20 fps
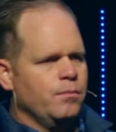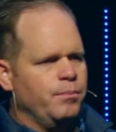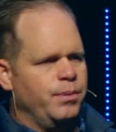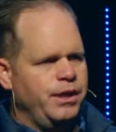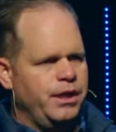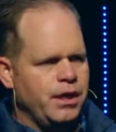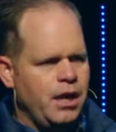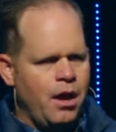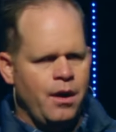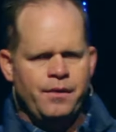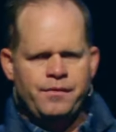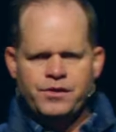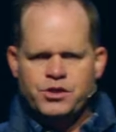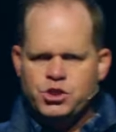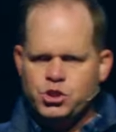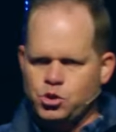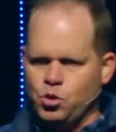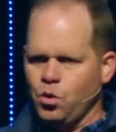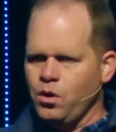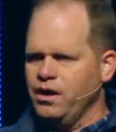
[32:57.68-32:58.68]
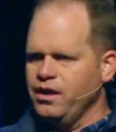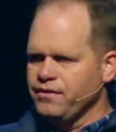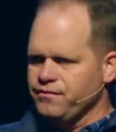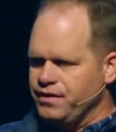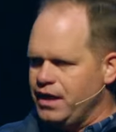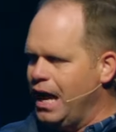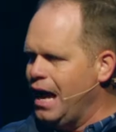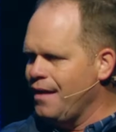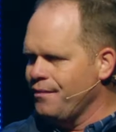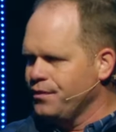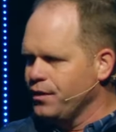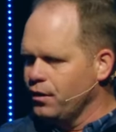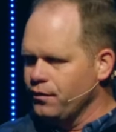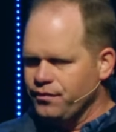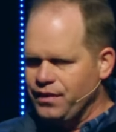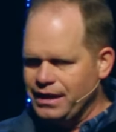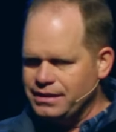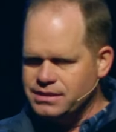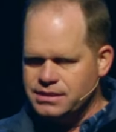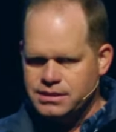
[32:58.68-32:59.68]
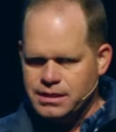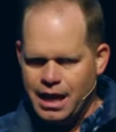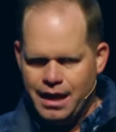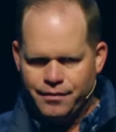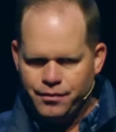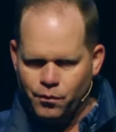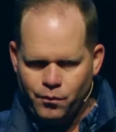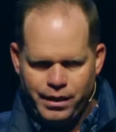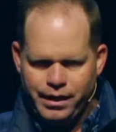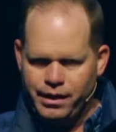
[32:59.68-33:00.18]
But you know, in the story of God, though, that's not the